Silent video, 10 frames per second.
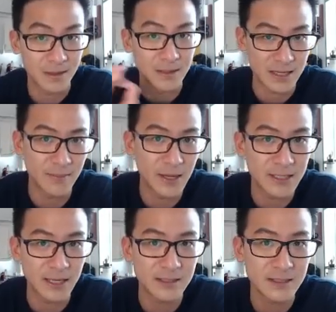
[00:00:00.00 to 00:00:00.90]
Does that make
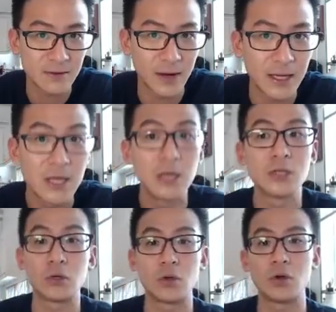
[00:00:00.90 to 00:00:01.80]
sense, right?
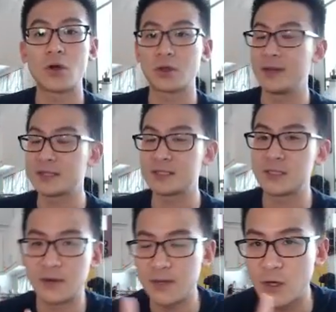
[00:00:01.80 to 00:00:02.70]
So you're not
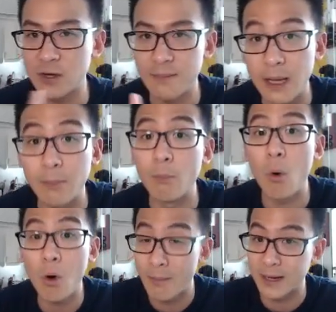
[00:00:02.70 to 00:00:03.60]
necessarily gonna make
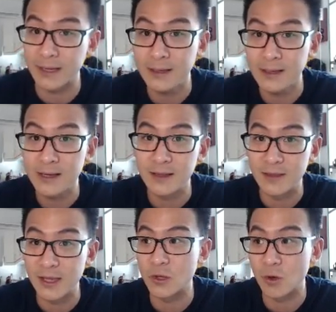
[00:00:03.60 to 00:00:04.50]
more money
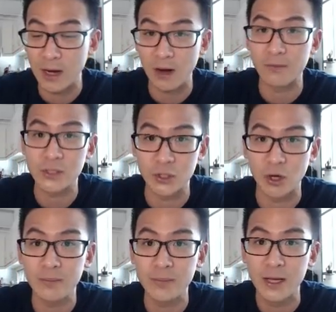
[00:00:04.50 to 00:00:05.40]
than your current
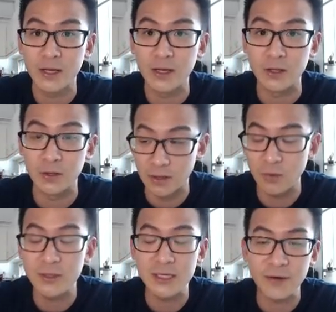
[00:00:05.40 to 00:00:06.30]
job. The
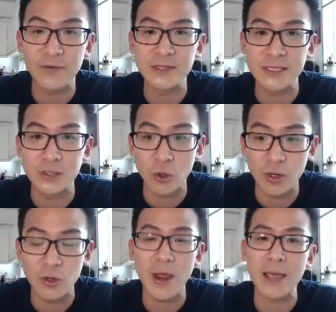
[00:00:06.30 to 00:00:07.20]
only difference is
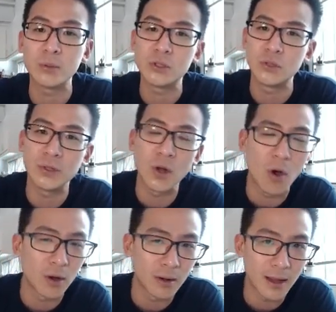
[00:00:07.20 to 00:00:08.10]
you're able to do it
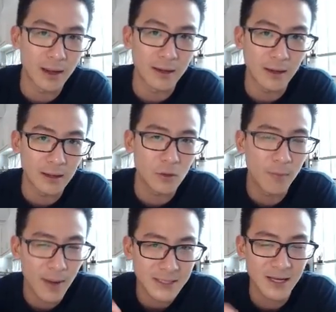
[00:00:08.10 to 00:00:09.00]
online. You
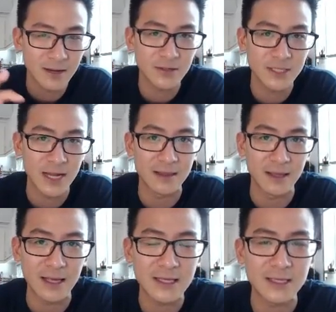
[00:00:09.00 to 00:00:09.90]
must understand that.
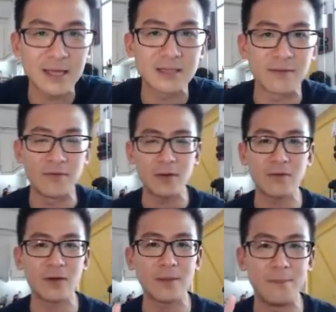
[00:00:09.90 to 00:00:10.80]
That is a very,
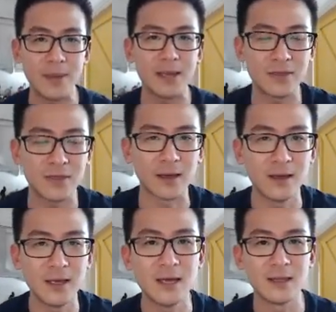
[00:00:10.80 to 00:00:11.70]
very big thing
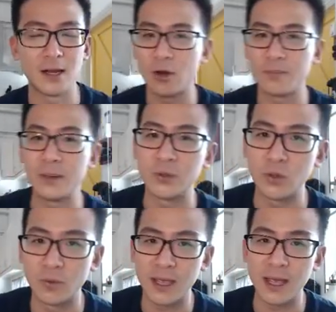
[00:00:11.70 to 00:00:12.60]
that a lot of people
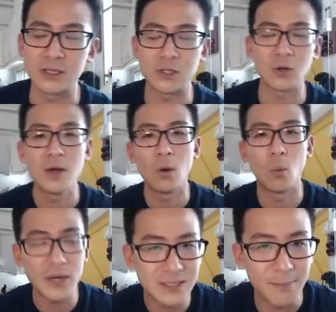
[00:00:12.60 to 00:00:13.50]
don't get. So
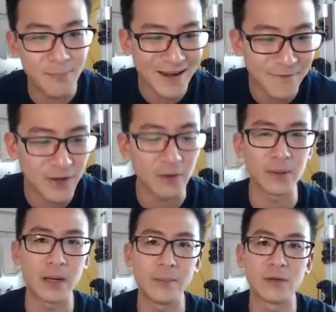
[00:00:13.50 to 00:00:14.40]
what is the benefit of
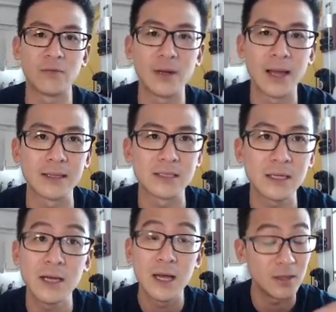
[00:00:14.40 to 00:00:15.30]
becoming a
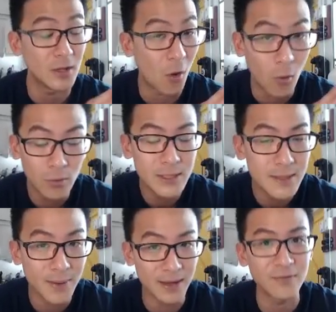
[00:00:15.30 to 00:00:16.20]
freelancer? The only
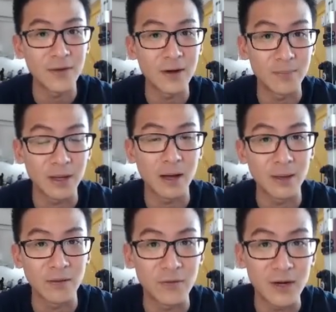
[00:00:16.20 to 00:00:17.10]
benefit of becoming
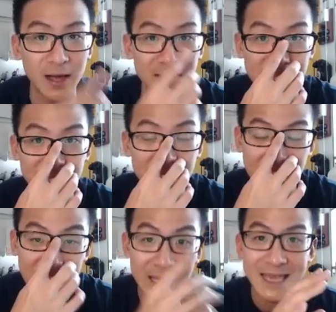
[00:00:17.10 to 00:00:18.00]
a freelancer
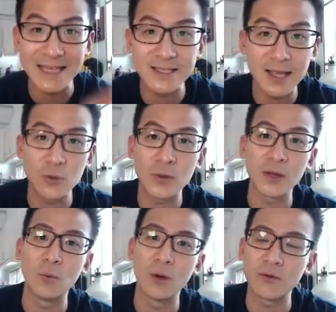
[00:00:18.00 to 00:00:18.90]
is that you
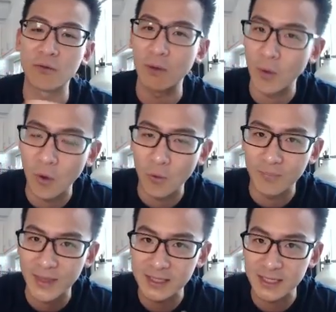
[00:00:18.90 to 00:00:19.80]
can work from home.
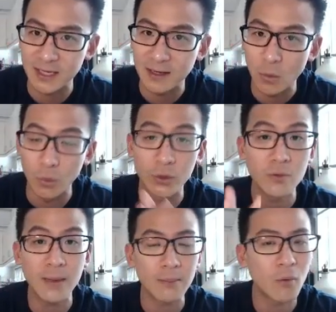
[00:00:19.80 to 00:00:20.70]
That's it. Will you
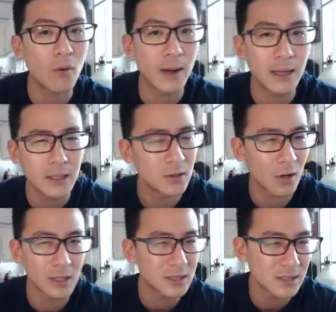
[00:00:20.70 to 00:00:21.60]
make more money?
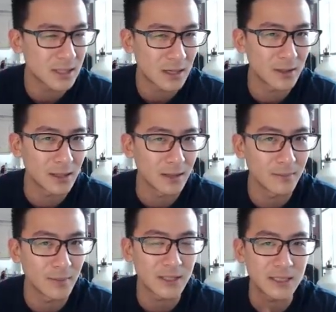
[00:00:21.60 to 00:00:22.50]
Not necessarily,
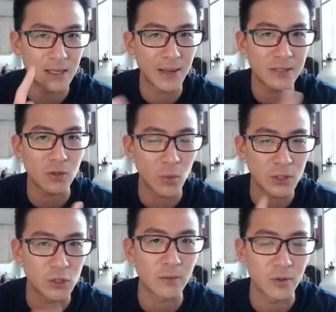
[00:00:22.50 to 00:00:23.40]
because it depends on what
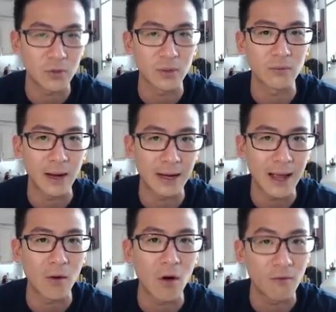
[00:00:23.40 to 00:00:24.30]
job you're doing right
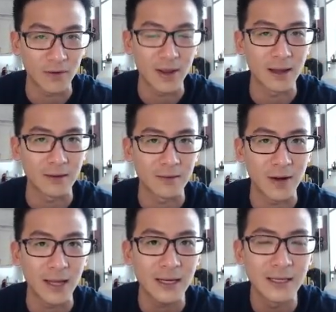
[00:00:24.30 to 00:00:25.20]
now, offline,
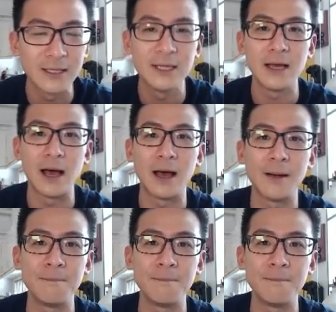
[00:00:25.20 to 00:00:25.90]
right? Are